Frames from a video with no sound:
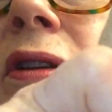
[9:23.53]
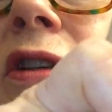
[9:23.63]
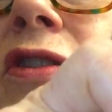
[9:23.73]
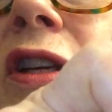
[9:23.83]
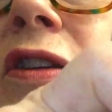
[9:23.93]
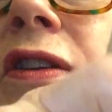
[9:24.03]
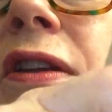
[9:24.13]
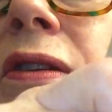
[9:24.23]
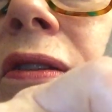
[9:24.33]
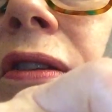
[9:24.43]
I changed
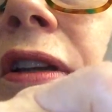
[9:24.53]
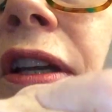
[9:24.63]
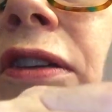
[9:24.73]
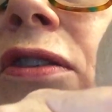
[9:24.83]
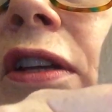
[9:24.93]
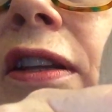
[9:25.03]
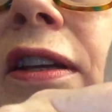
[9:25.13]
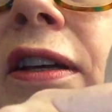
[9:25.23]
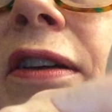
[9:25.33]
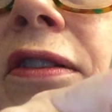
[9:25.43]
those, and I
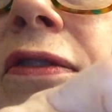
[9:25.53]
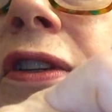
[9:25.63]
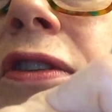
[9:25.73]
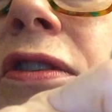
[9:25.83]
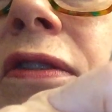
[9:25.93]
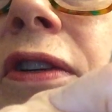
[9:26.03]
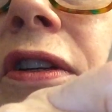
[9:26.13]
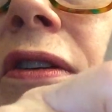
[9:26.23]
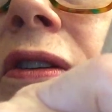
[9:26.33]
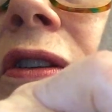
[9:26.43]
think I have to finish over
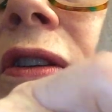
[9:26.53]
here and